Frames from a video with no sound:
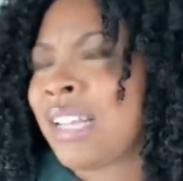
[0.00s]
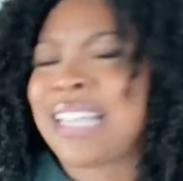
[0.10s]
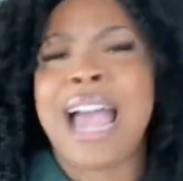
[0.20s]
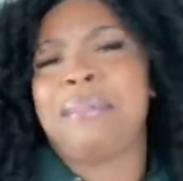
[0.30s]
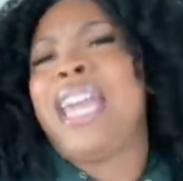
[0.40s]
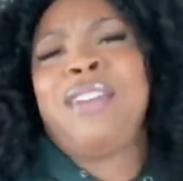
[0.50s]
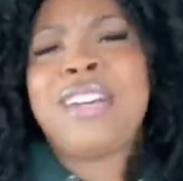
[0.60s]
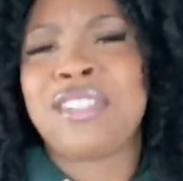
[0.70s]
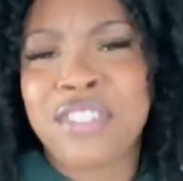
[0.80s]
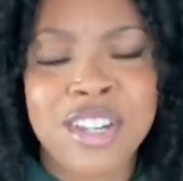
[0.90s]
Time can't
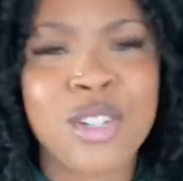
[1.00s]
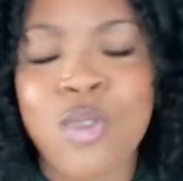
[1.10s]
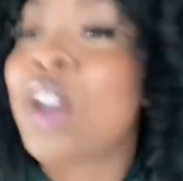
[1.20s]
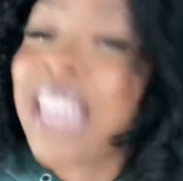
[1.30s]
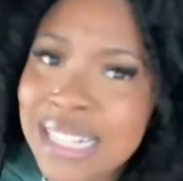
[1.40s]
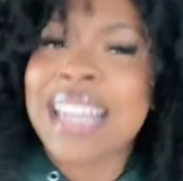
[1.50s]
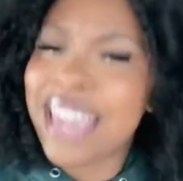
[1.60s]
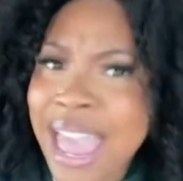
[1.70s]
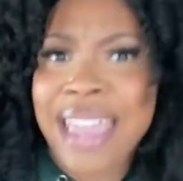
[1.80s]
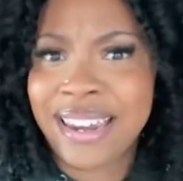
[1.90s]
erase a feeling this wrong. Yes, it
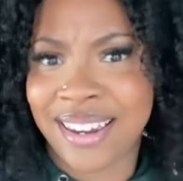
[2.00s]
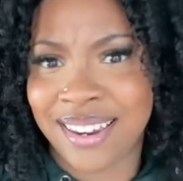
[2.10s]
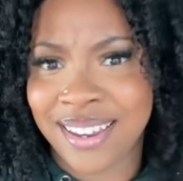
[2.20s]
can.